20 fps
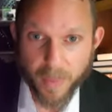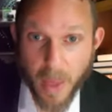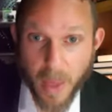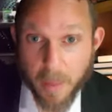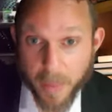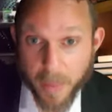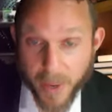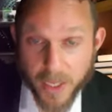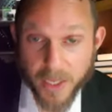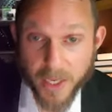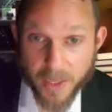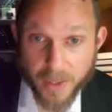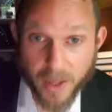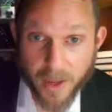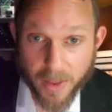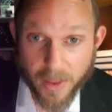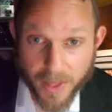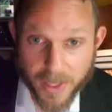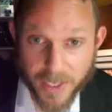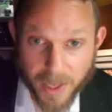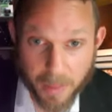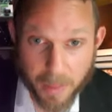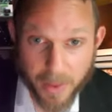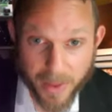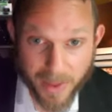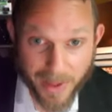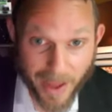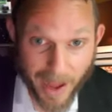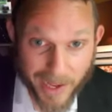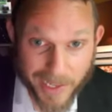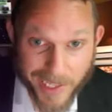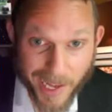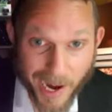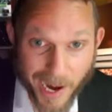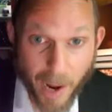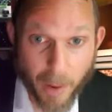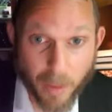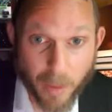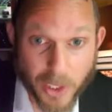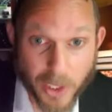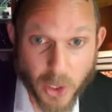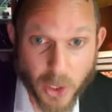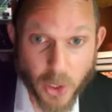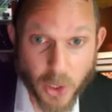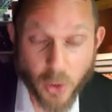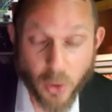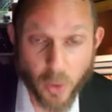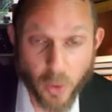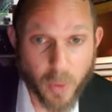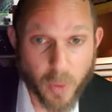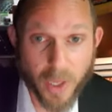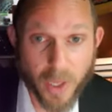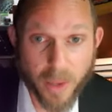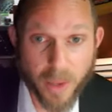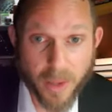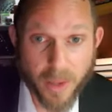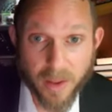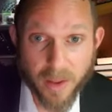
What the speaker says: Because I tell you that some of the guys that I was in school with,